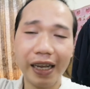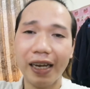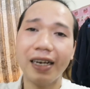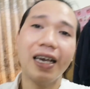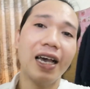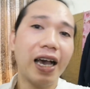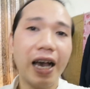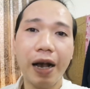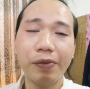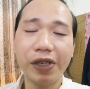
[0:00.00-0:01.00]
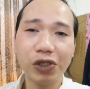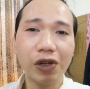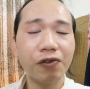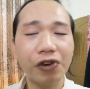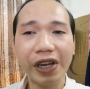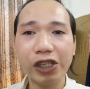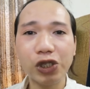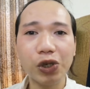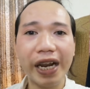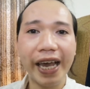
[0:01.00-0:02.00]
And then, please don't
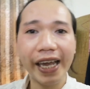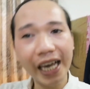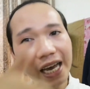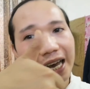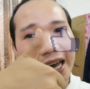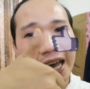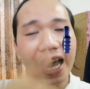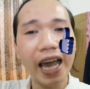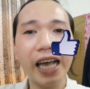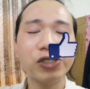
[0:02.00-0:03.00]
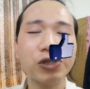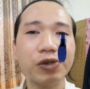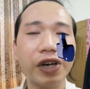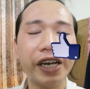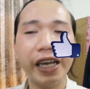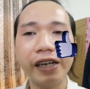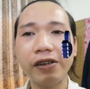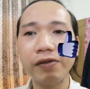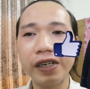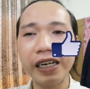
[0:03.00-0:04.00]
forget to like and subscribe
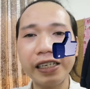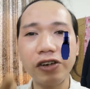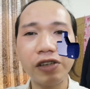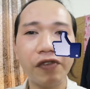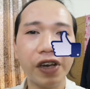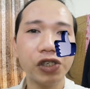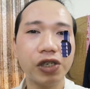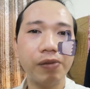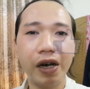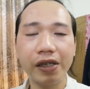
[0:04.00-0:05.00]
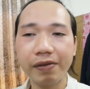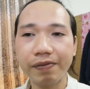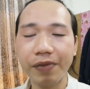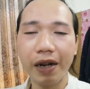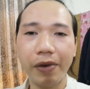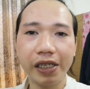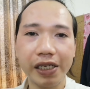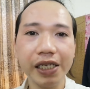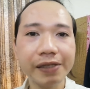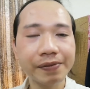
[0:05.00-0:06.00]
and click the notification bell
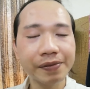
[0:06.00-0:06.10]
button.